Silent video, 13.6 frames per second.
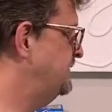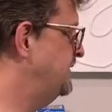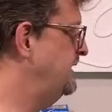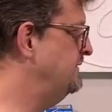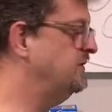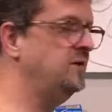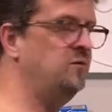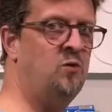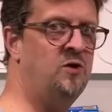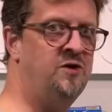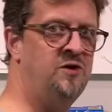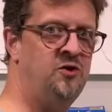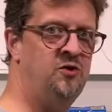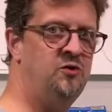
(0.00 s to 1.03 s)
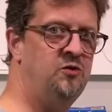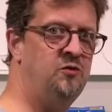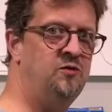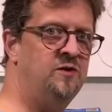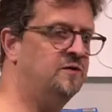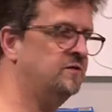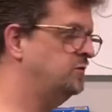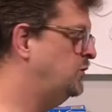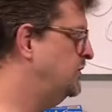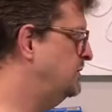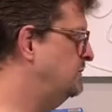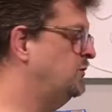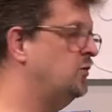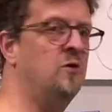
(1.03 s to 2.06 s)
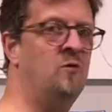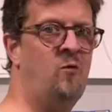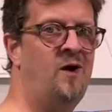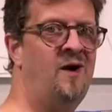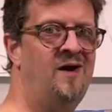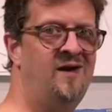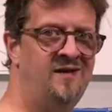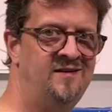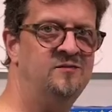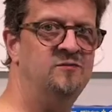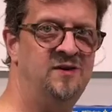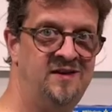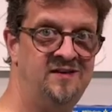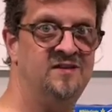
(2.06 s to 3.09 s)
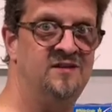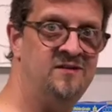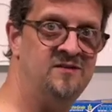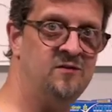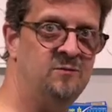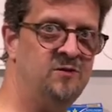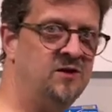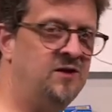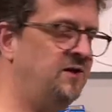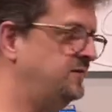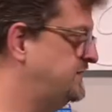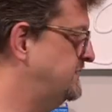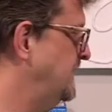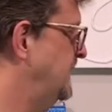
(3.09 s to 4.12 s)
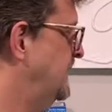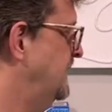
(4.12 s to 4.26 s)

For every one who, there's one or more whys, reasons, or beliefs.